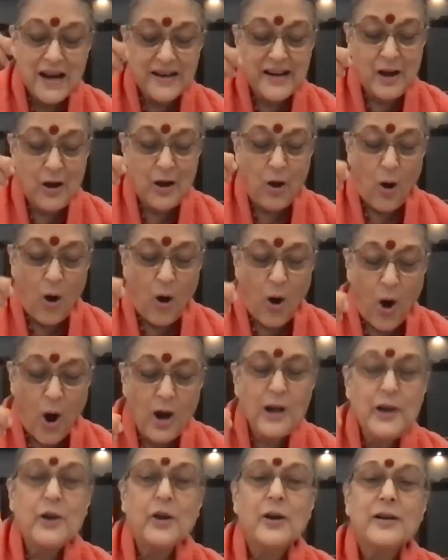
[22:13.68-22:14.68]
till
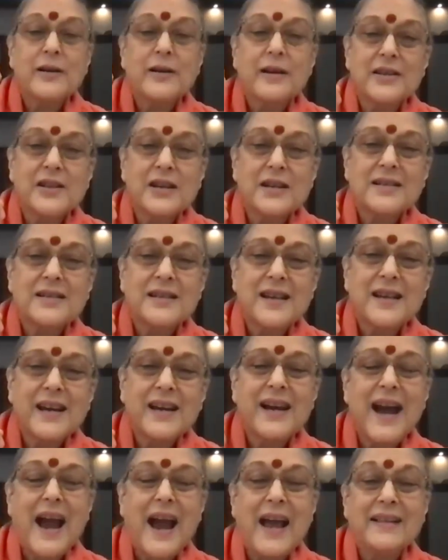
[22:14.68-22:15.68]
all your
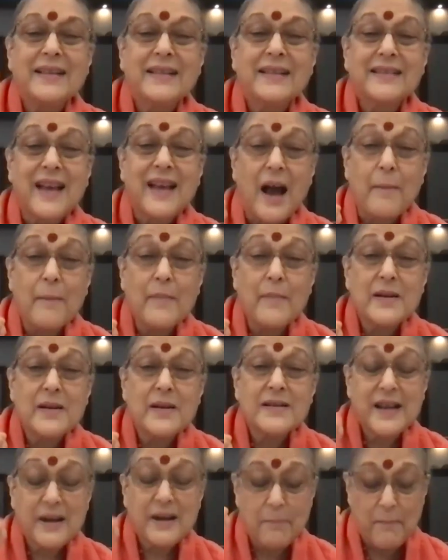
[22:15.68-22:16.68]
rajasic and
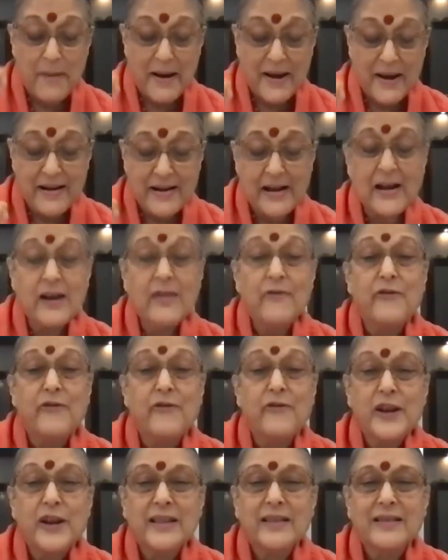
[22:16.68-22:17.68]
tamasic mental
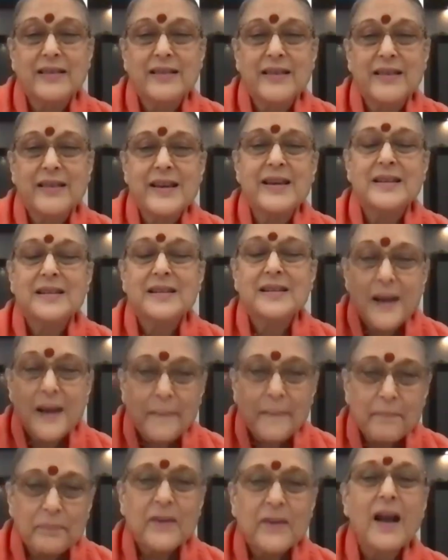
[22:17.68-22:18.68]
vrittis
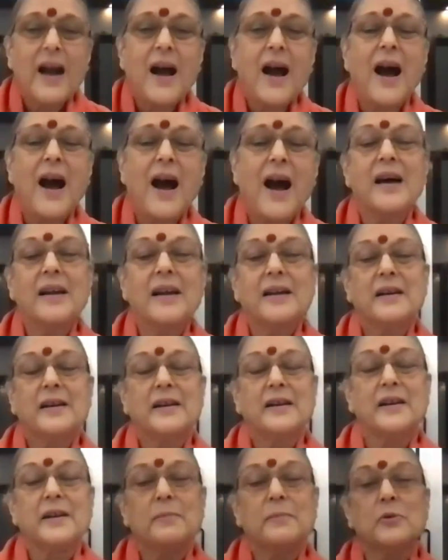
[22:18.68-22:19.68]
are
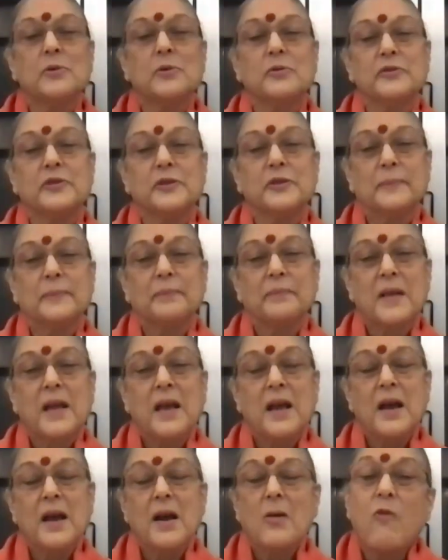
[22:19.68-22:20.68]
removed.
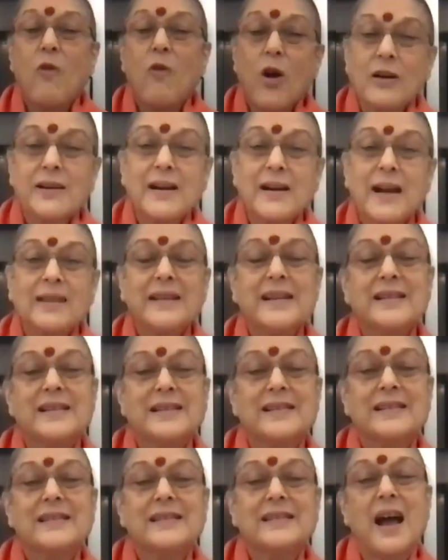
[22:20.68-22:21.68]
What are
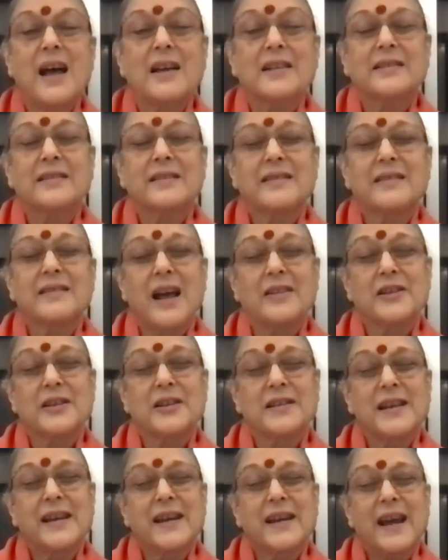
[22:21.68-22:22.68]
these
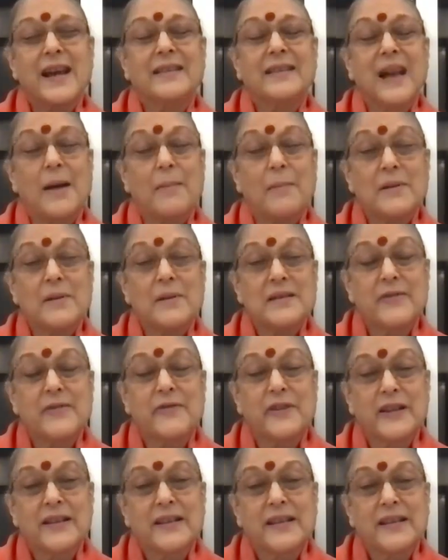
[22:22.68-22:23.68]
rajasic and
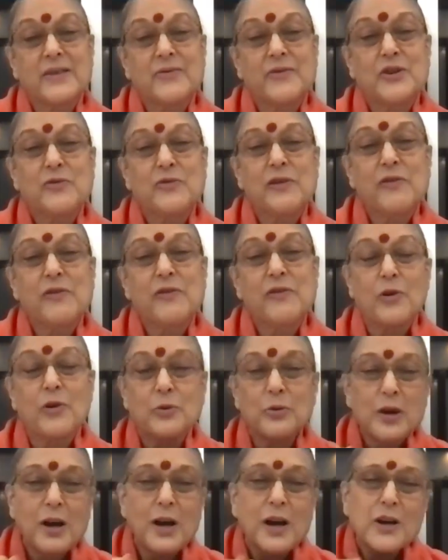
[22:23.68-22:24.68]
tamasic vrittis which we want
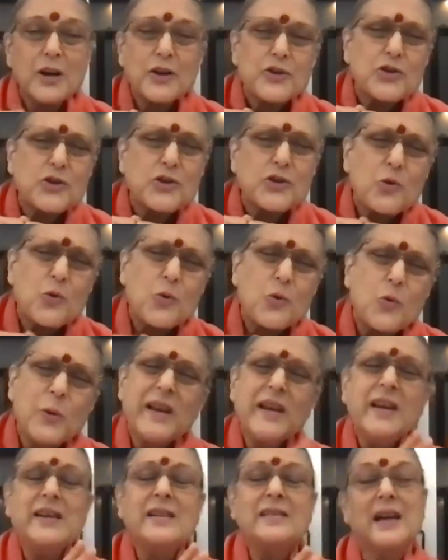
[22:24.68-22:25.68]
to
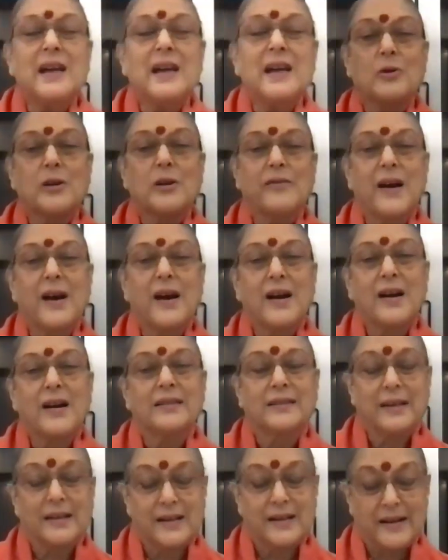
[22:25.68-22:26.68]
squeeze out of our
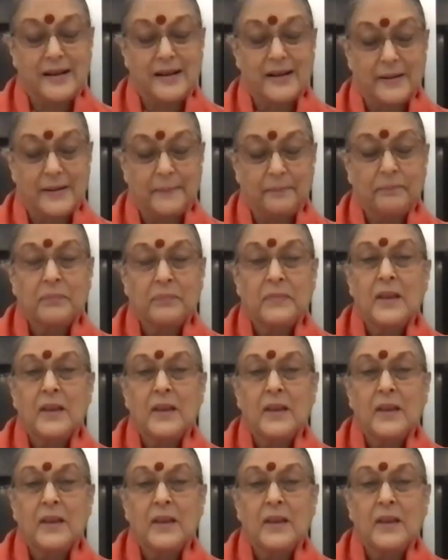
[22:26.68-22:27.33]
antakaran?